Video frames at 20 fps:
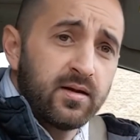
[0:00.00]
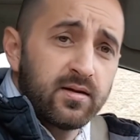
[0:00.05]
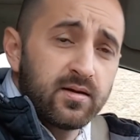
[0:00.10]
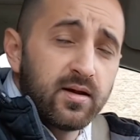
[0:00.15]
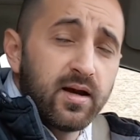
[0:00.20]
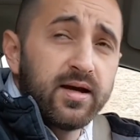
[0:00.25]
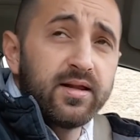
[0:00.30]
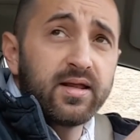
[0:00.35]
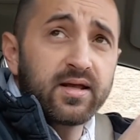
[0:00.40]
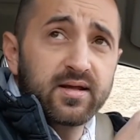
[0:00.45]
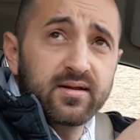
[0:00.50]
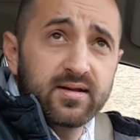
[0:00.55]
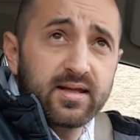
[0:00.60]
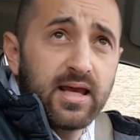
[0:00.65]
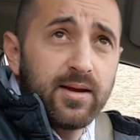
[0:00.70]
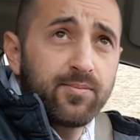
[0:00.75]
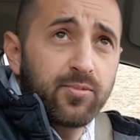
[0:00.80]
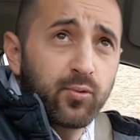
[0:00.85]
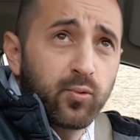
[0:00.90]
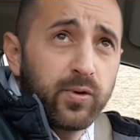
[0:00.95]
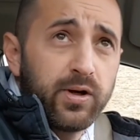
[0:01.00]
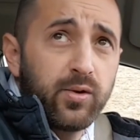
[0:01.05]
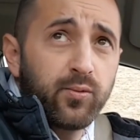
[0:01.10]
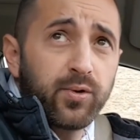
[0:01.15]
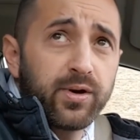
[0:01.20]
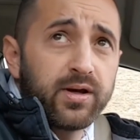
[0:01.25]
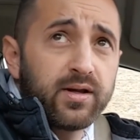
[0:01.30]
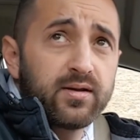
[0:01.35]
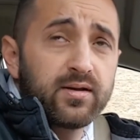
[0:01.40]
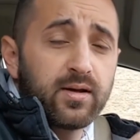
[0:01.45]
had to escape the
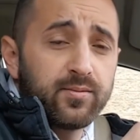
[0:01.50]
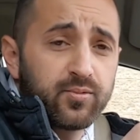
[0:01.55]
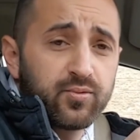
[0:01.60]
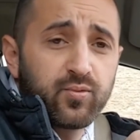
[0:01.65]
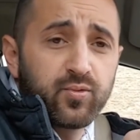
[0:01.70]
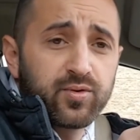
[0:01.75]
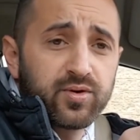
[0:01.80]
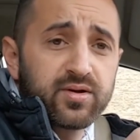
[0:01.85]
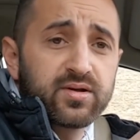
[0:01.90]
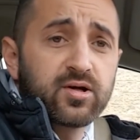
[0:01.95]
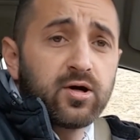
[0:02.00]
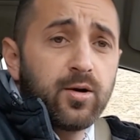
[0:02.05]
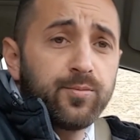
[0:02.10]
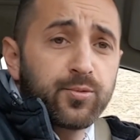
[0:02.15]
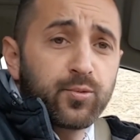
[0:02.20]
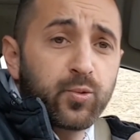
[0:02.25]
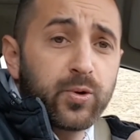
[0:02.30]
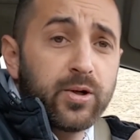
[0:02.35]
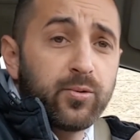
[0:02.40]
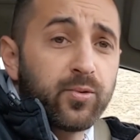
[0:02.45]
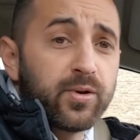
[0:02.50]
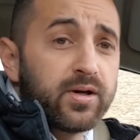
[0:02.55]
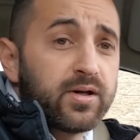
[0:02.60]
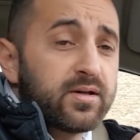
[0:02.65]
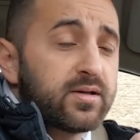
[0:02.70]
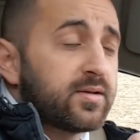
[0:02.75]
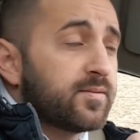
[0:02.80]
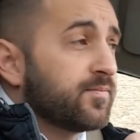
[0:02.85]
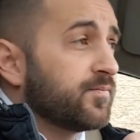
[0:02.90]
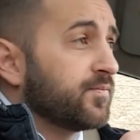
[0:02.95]
Riri's. We're just calling them the
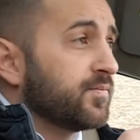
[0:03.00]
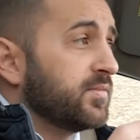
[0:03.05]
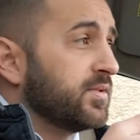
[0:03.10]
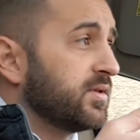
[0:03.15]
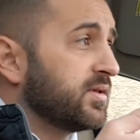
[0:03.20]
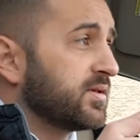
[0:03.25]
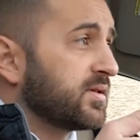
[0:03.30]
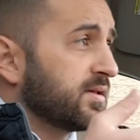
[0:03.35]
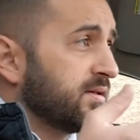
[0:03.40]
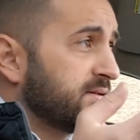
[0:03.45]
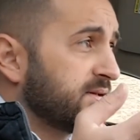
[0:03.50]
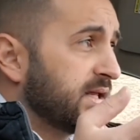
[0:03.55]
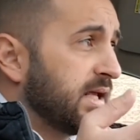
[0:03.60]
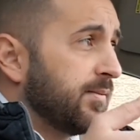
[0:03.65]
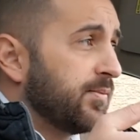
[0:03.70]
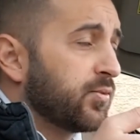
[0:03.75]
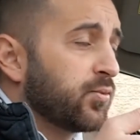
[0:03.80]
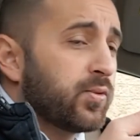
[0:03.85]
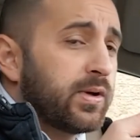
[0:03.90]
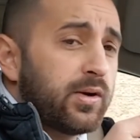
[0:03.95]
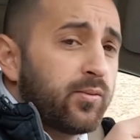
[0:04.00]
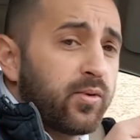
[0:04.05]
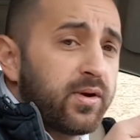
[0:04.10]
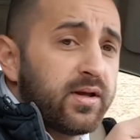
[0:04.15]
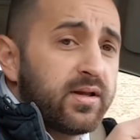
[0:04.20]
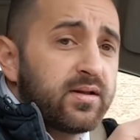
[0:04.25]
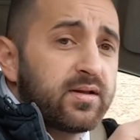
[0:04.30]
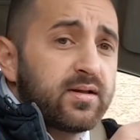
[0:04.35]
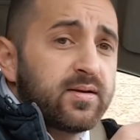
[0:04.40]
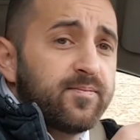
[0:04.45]
Riri's. Escape the
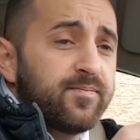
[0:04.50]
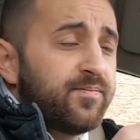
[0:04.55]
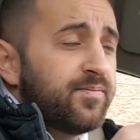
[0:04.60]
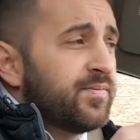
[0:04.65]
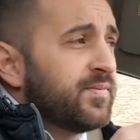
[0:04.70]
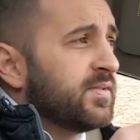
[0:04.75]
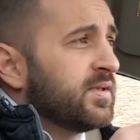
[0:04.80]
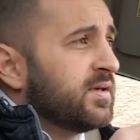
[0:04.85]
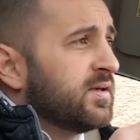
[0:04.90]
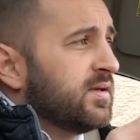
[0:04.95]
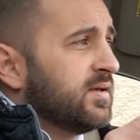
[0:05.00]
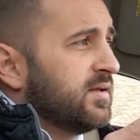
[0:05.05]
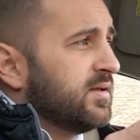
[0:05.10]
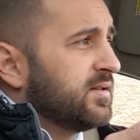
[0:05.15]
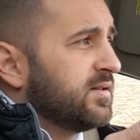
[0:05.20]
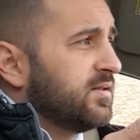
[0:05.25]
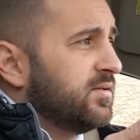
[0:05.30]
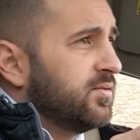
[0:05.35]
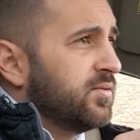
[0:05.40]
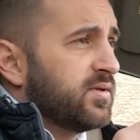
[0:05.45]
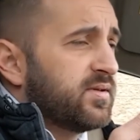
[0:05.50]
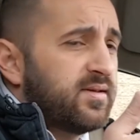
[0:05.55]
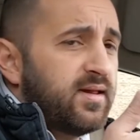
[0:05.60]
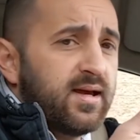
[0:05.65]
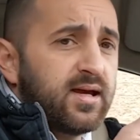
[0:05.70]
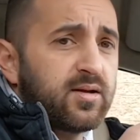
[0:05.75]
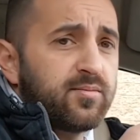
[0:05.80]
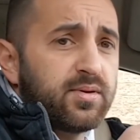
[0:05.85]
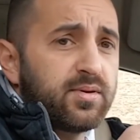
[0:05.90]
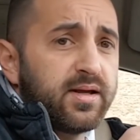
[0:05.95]
Riri's to a
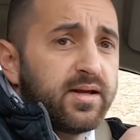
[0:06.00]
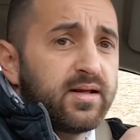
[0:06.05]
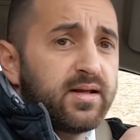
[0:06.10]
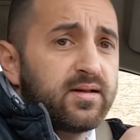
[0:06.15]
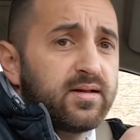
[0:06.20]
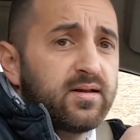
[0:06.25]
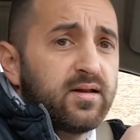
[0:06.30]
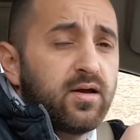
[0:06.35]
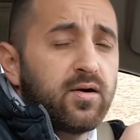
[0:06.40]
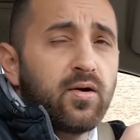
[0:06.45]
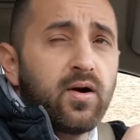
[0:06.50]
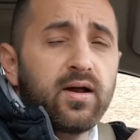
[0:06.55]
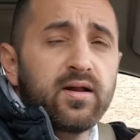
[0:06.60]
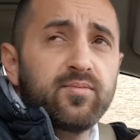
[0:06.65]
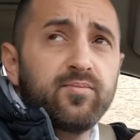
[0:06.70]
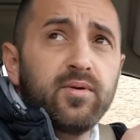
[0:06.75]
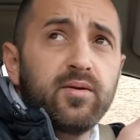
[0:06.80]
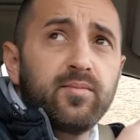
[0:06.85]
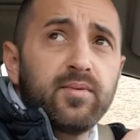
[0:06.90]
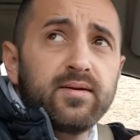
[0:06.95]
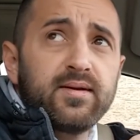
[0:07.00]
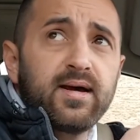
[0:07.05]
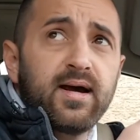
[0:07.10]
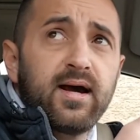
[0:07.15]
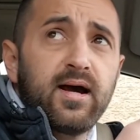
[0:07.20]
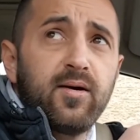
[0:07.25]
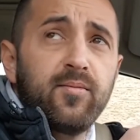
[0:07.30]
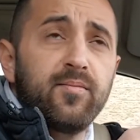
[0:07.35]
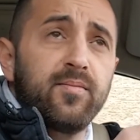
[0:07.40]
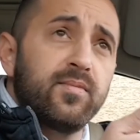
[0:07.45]
second place. So I spend my
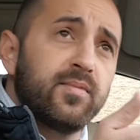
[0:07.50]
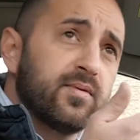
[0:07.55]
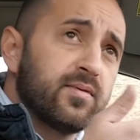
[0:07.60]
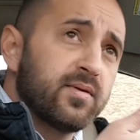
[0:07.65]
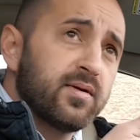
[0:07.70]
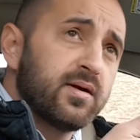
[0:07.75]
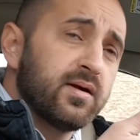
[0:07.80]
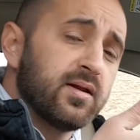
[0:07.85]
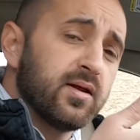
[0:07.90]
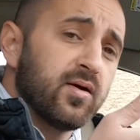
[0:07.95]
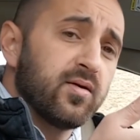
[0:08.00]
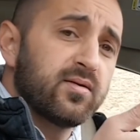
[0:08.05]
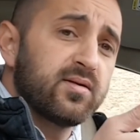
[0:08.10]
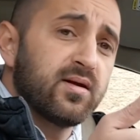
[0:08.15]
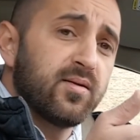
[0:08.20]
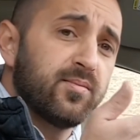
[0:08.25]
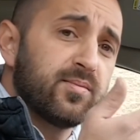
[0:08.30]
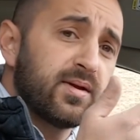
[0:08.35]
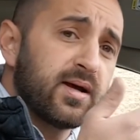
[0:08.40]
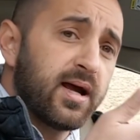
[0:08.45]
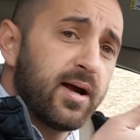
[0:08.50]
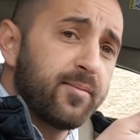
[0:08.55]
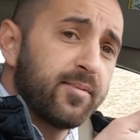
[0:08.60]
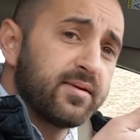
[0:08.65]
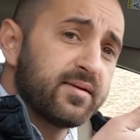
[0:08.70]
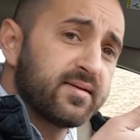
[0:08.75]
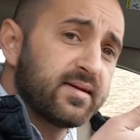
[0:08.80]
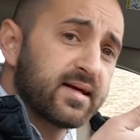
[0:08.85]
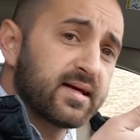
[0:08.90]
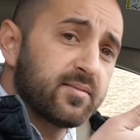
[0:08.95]
time, sometime
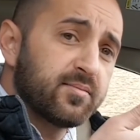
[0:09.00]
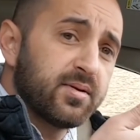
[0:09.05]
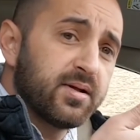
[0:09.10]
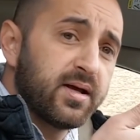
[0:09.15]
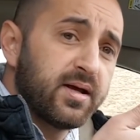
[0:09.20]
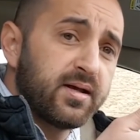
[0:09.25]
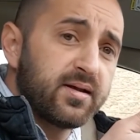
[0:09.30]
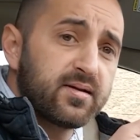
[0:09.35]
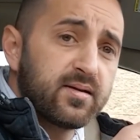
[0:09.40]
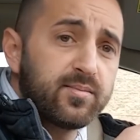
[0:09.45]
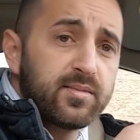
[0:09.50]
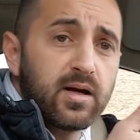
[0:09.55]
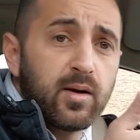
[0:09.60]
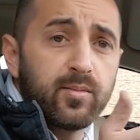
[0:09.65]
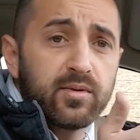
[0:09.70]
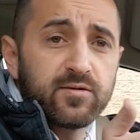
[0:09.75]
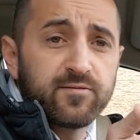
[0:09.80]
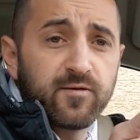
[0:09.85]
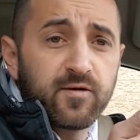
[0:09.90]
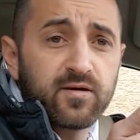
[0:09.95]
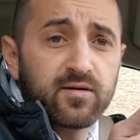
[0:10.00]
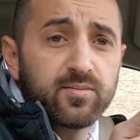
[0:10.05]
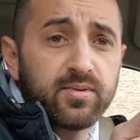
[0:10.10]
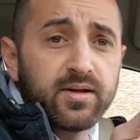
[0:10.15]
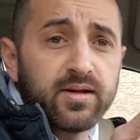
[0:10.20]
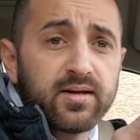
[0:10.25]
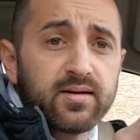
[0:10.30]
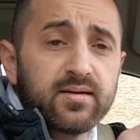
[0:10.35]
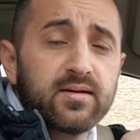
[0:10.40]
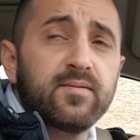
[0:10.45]
in the second place, sometime in the first
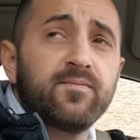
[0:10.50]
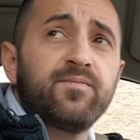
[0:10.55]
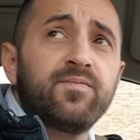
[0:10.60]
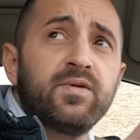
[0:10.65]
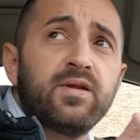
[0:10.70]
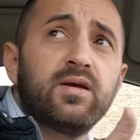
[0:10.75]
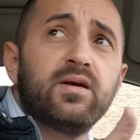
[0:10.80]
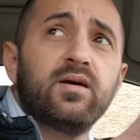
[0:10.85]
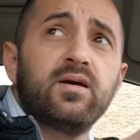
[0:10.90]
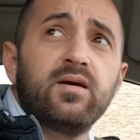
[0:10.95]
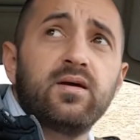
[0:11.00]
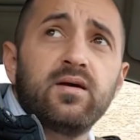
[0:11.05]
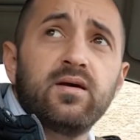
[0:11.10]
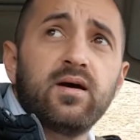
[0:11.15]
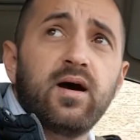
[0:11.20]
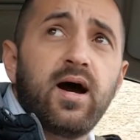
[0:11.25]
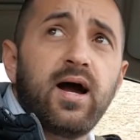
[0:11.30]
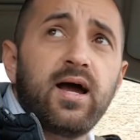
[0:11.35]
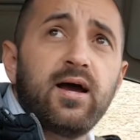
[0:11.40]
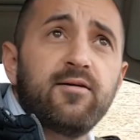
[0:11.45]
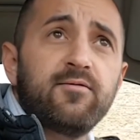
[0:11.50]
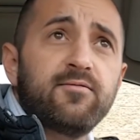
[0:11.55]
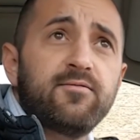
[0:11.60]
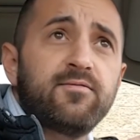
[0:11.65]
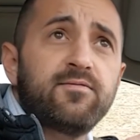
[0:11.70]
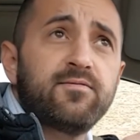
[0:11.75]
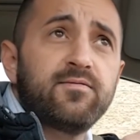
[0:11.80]
place. I have